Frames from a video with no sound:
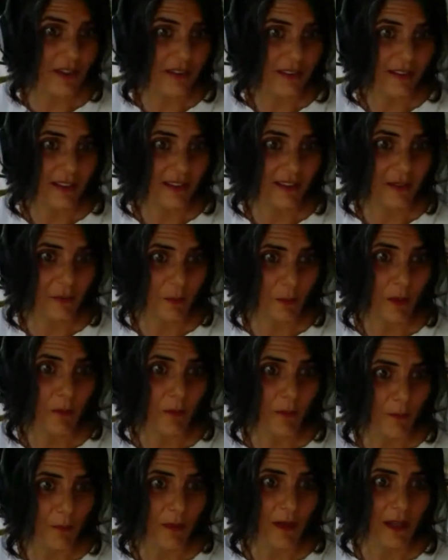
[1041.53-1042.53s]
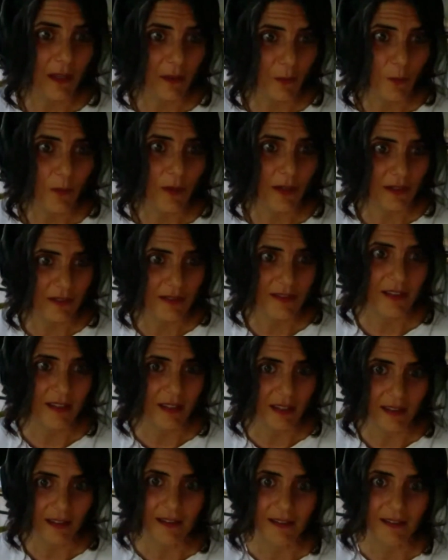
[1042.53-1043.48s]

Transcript: that's probably where I see